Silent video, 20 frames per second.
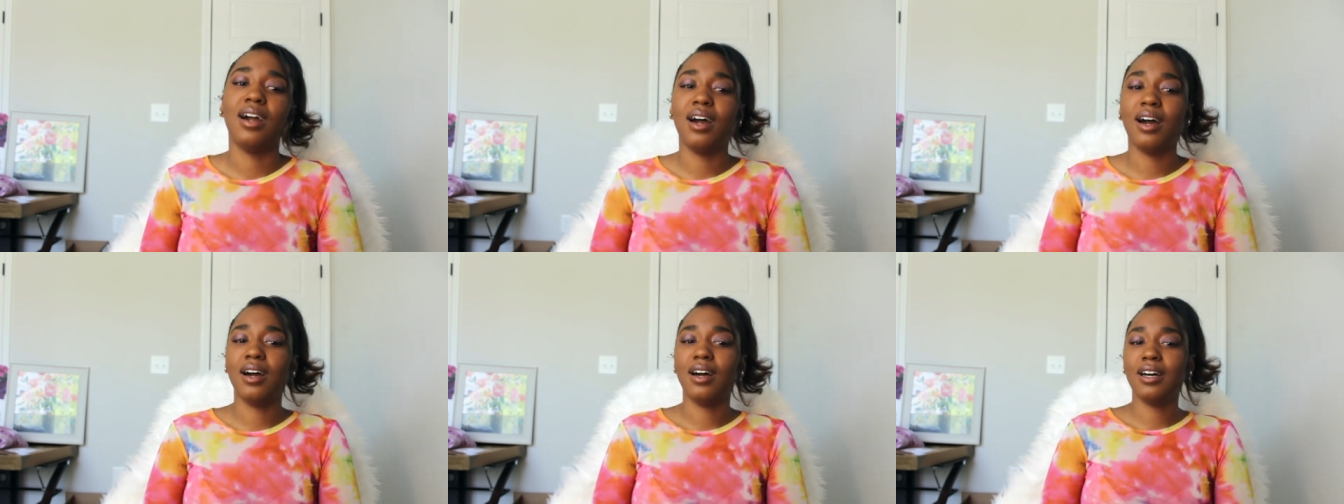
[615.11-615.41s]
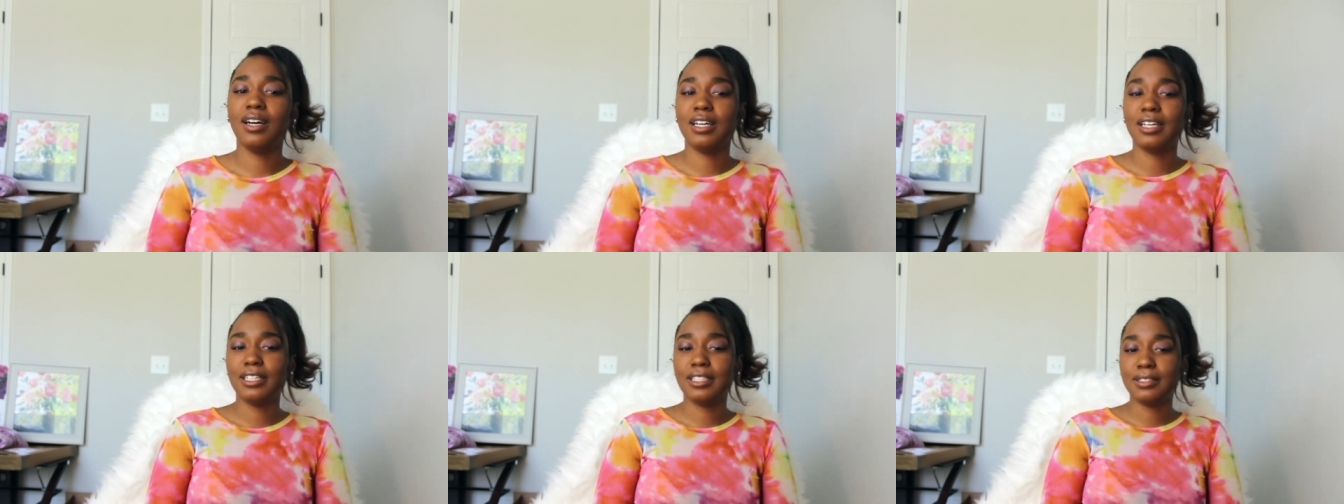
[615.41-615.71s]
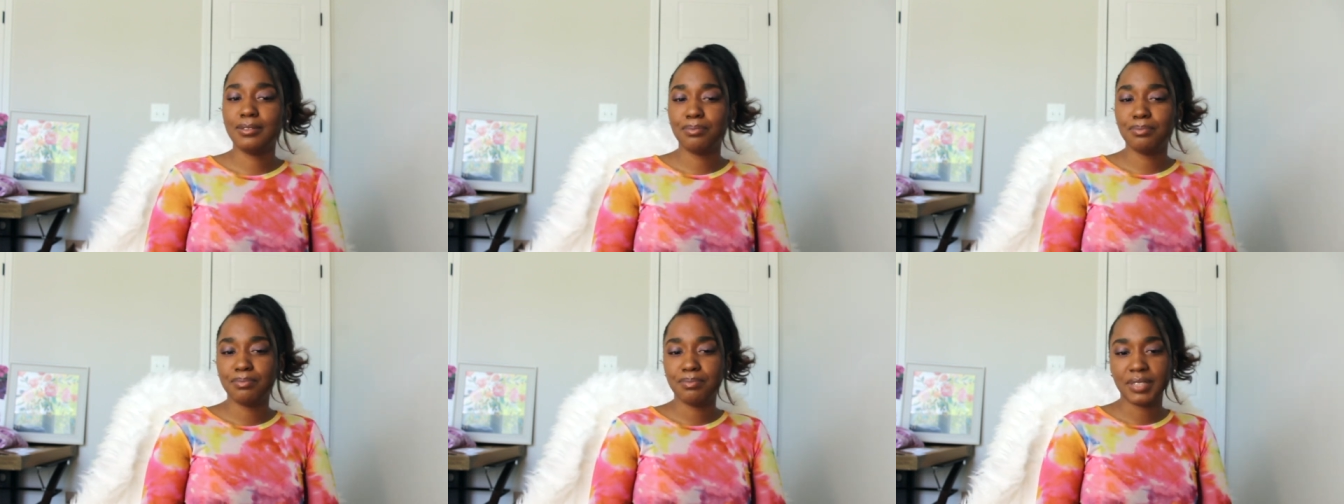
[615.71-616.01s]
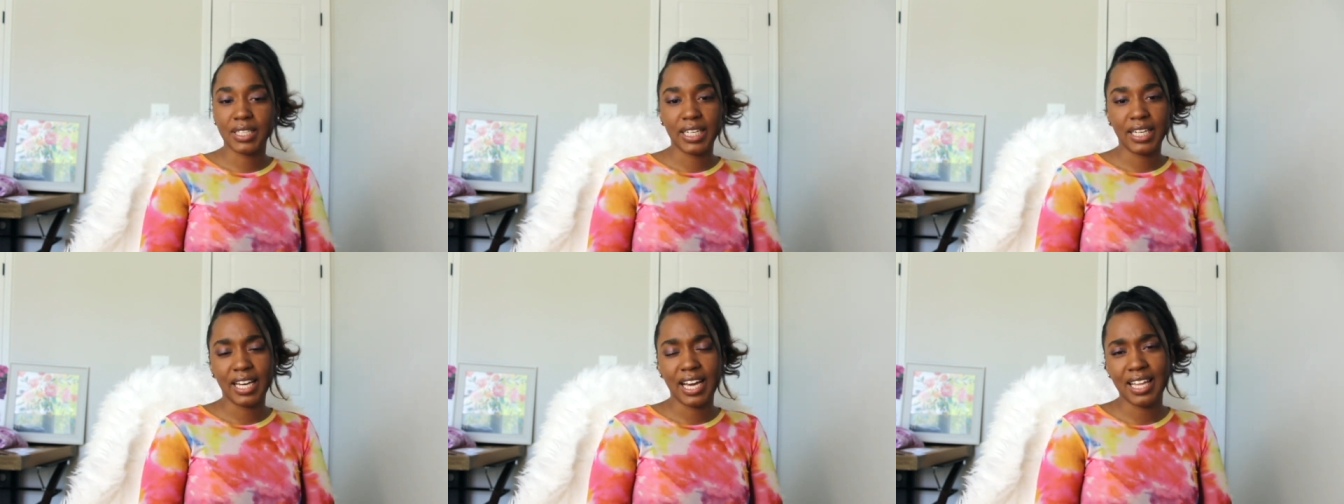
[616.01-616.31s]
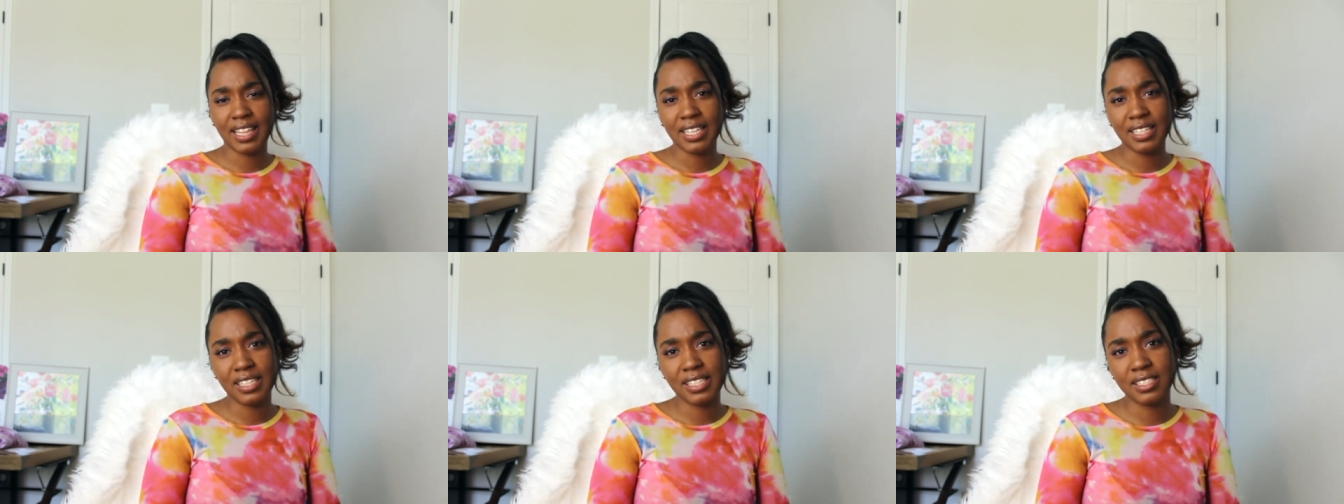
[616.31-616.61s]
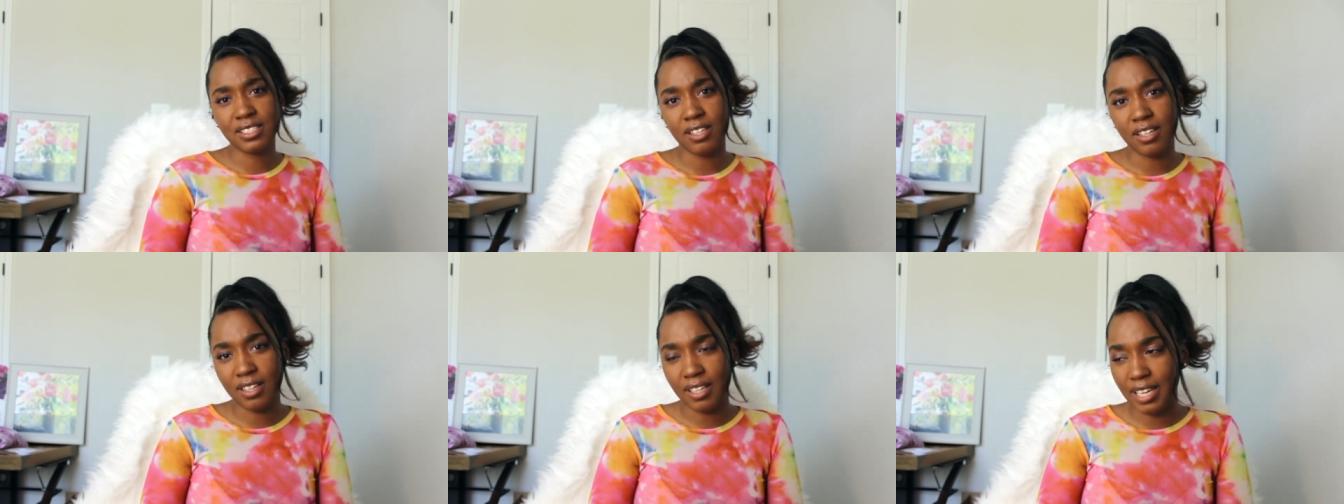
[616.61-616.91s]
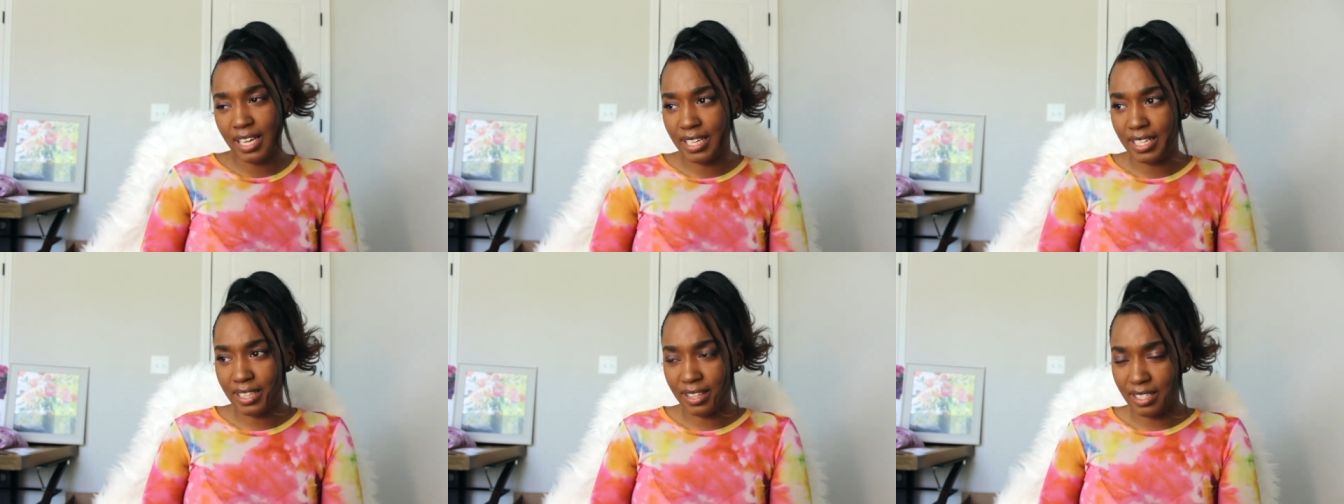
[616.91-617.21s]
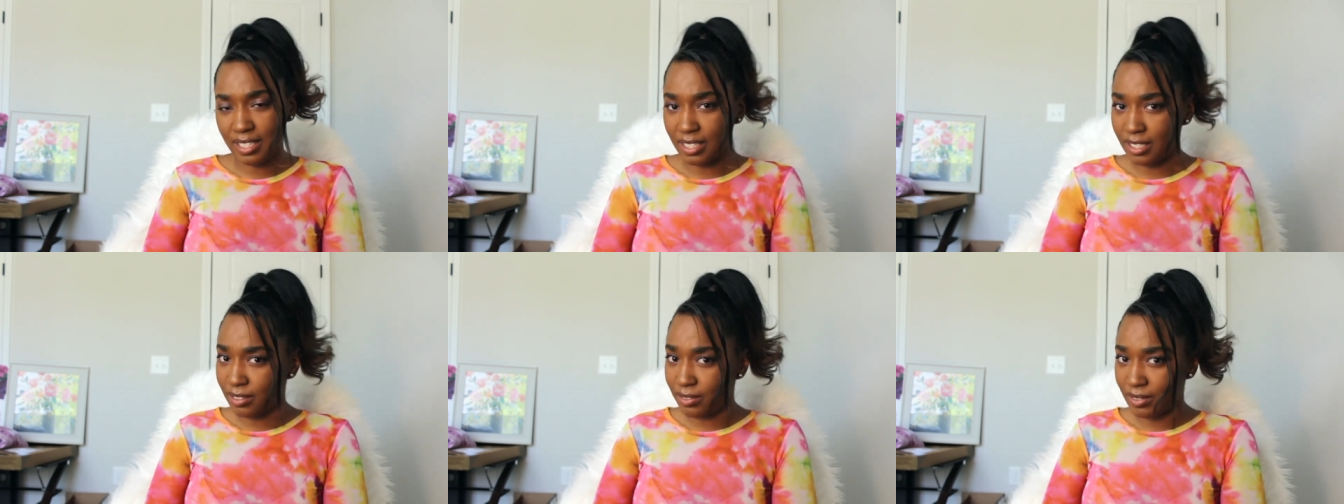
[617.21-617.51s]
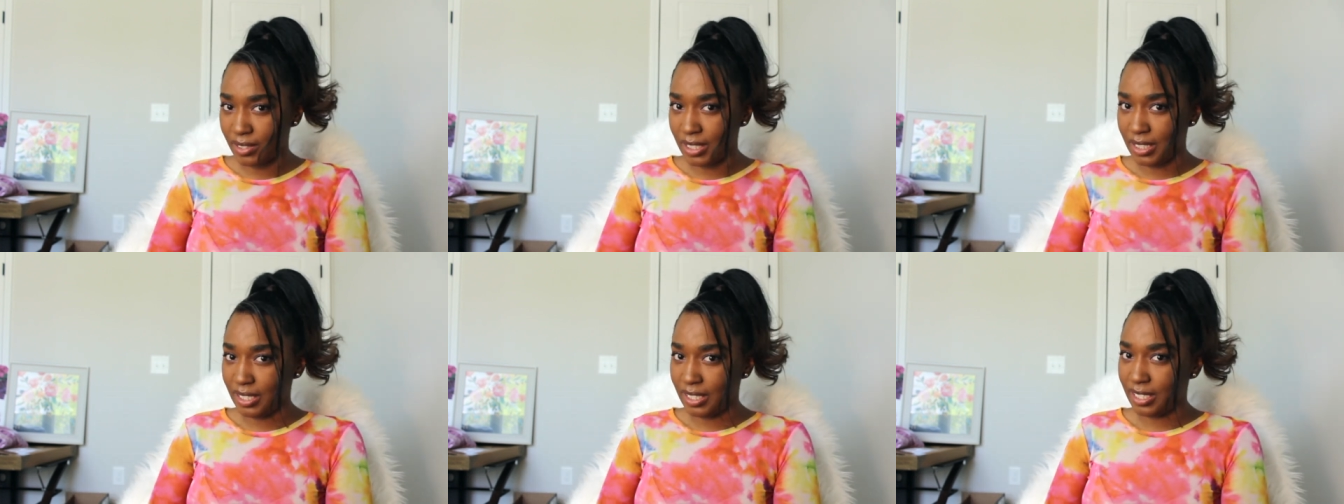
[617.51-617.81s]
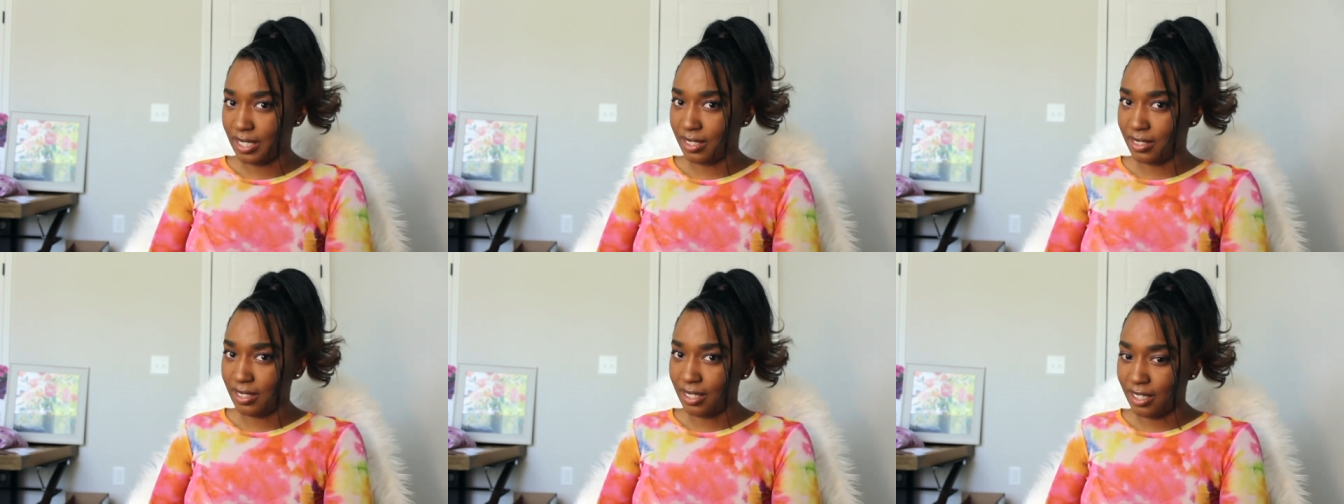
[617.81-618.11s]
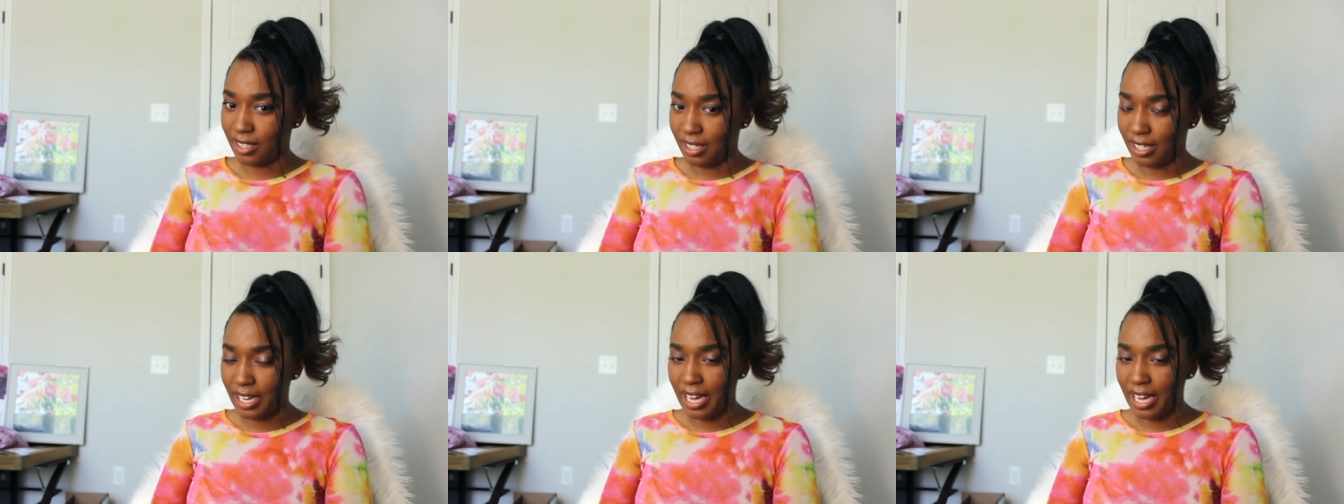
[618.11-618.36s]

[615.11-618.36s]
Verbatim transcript: Um, but I think that's all I can think of right now, y'all.